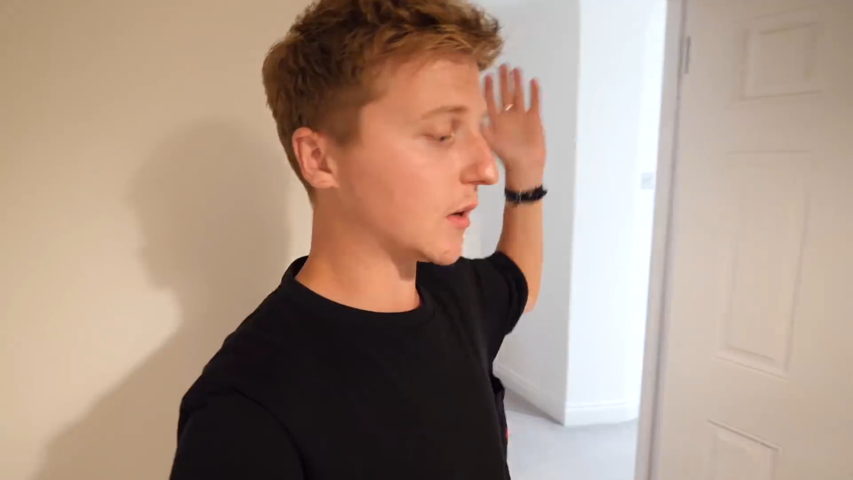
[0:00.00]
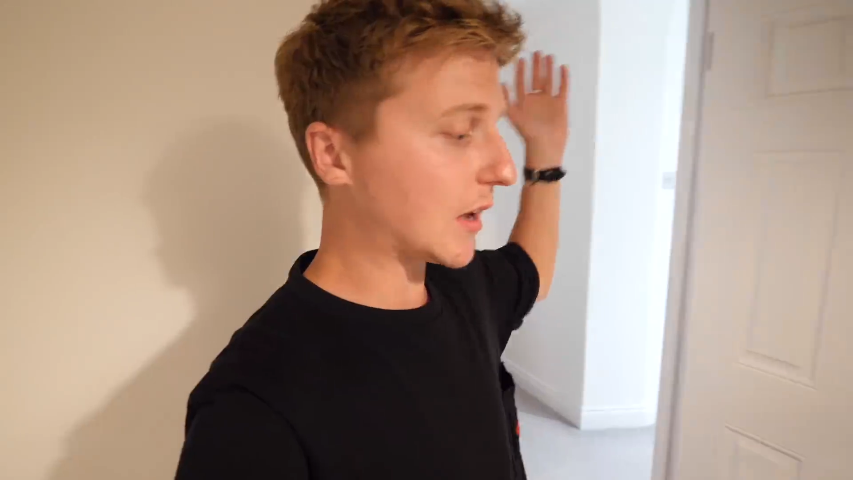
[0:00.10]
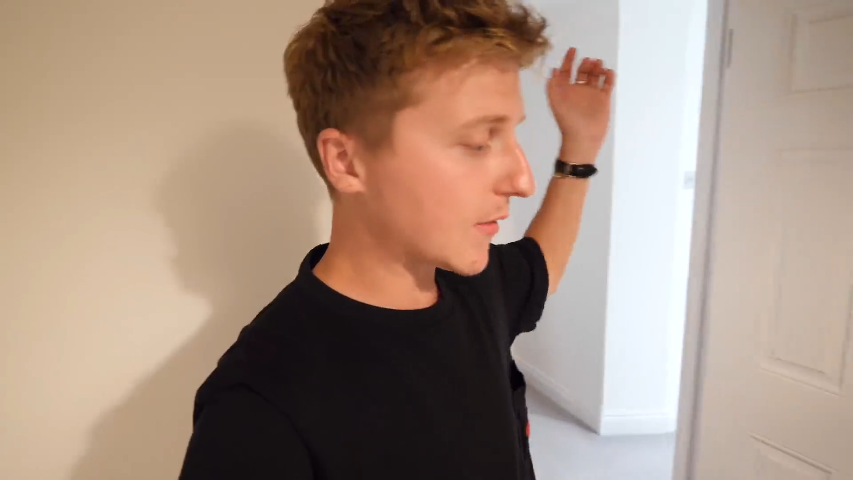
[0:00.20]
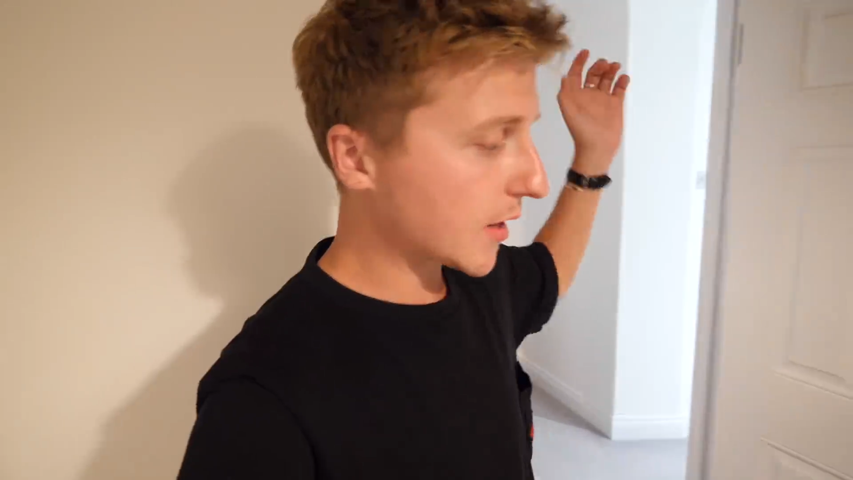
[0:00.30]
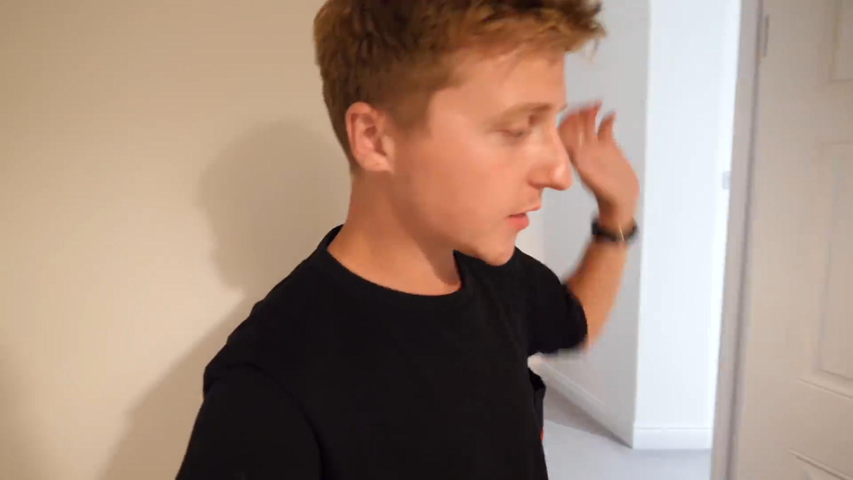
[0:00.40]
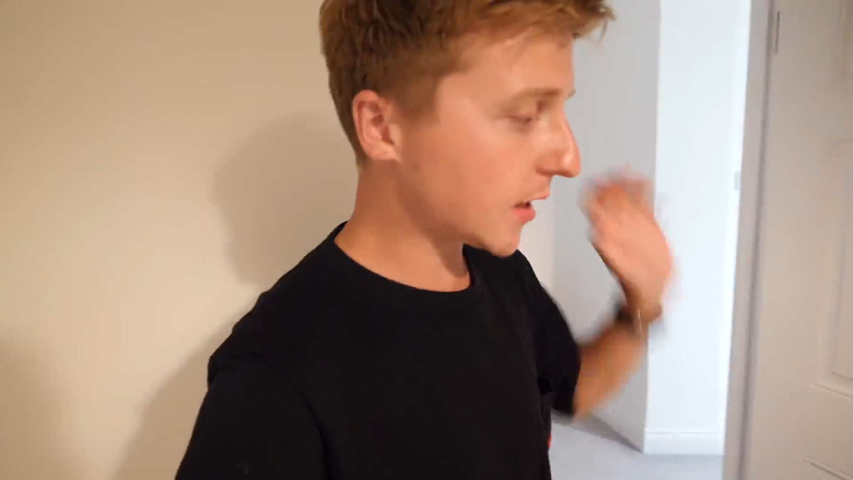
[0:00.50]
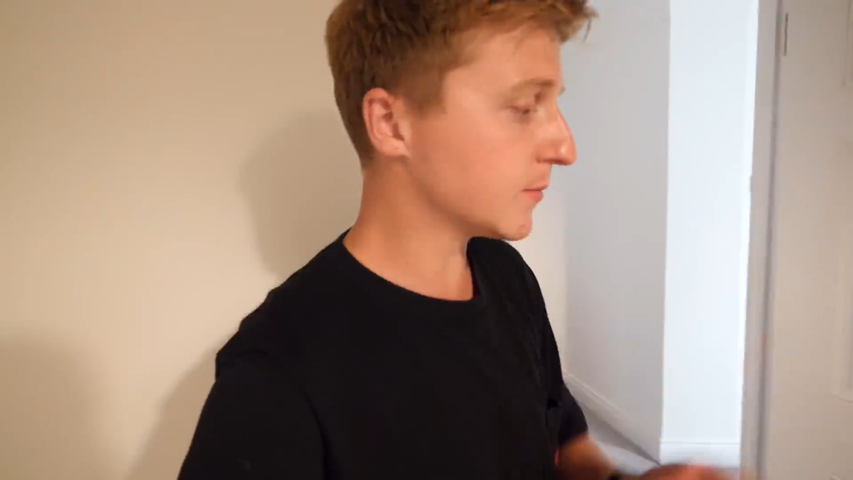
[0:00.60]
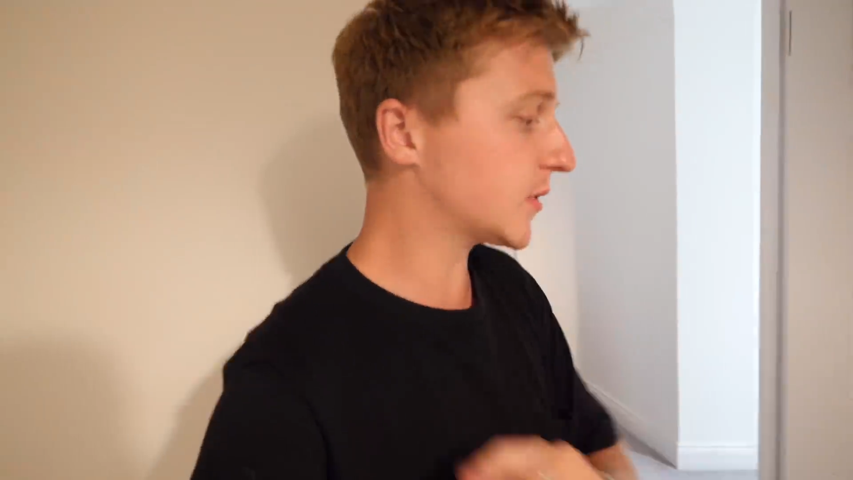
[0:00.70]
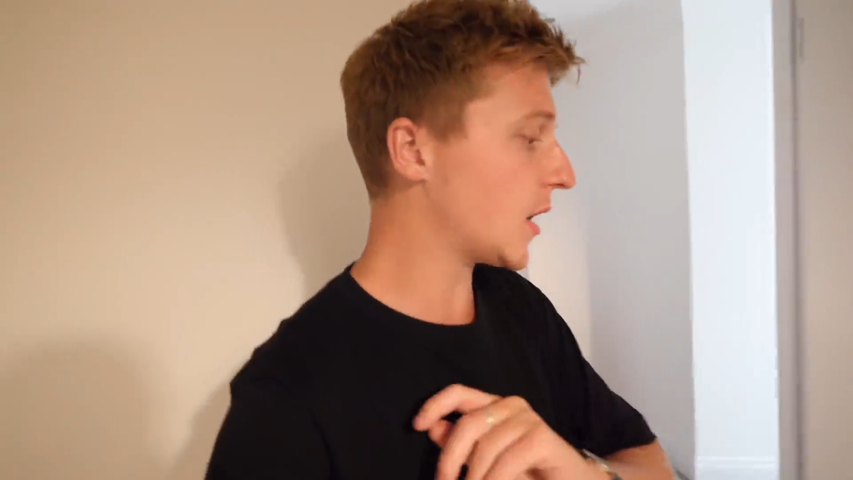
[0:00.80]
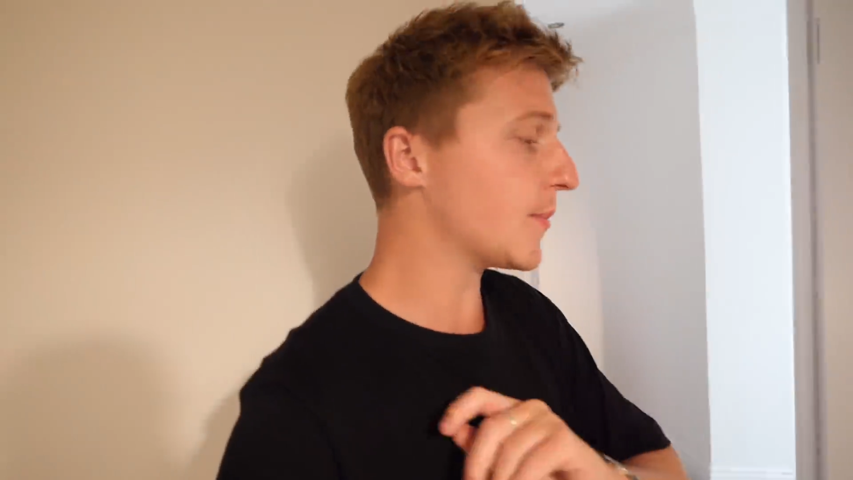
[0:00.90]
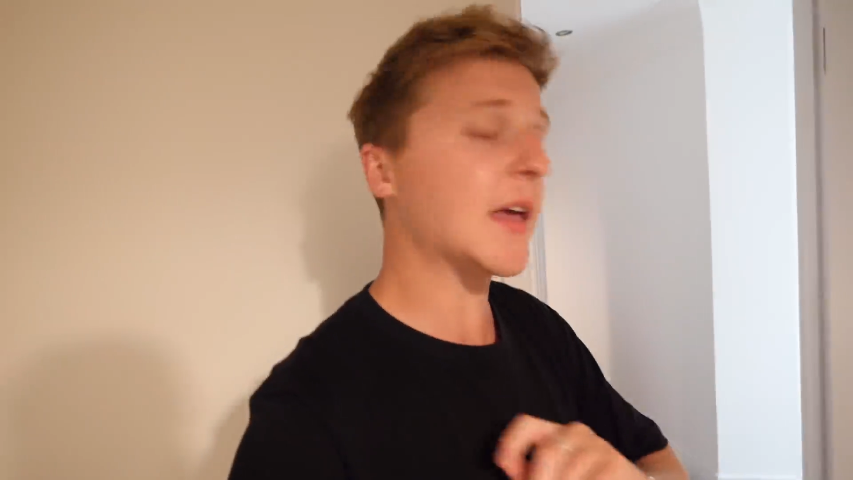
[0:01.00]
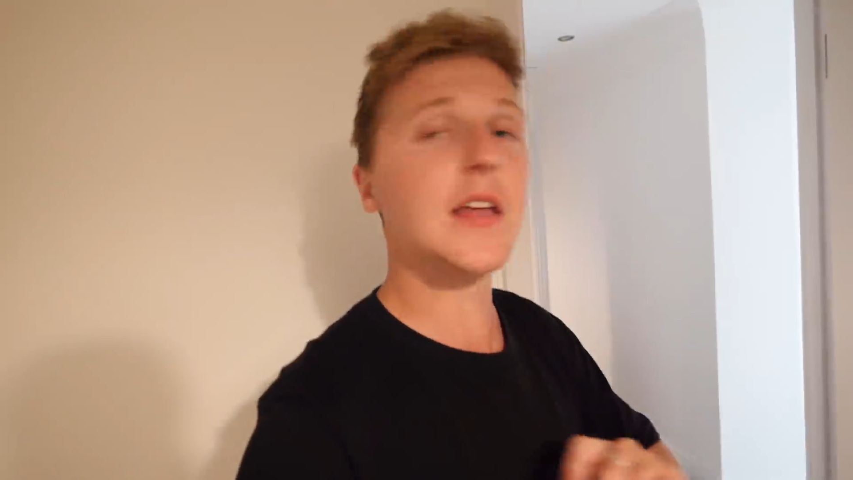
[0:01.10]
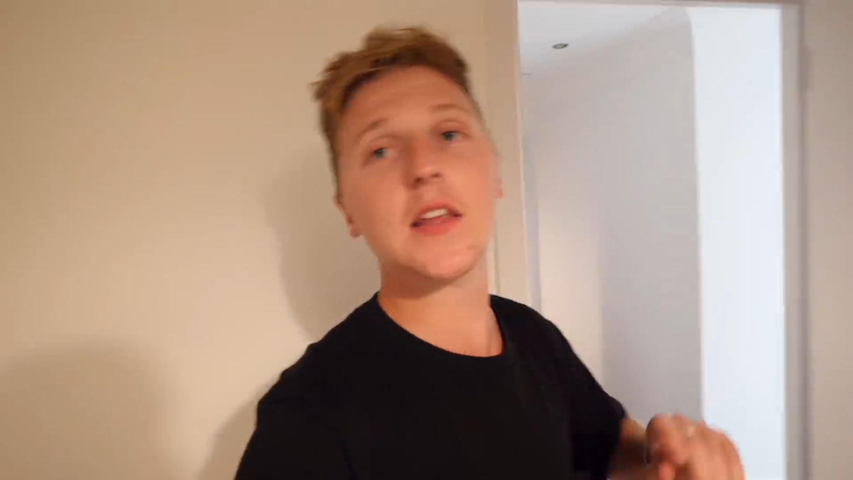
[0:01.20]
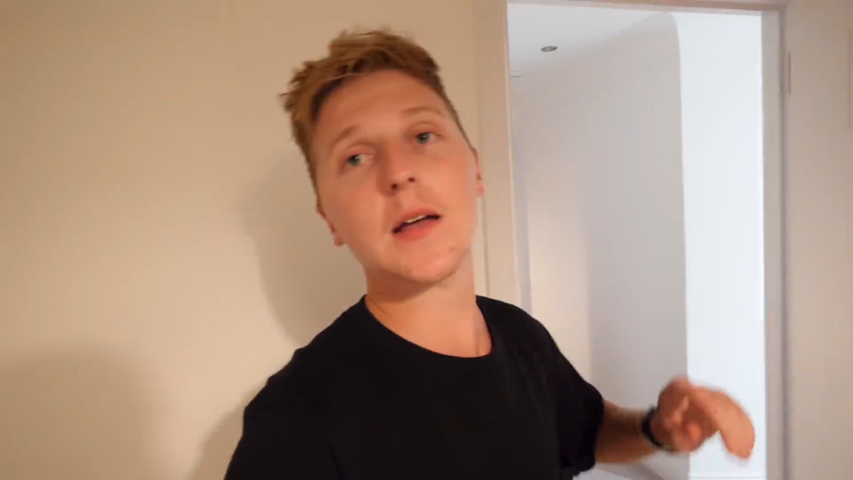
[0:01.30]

Give it a thumbs up, hit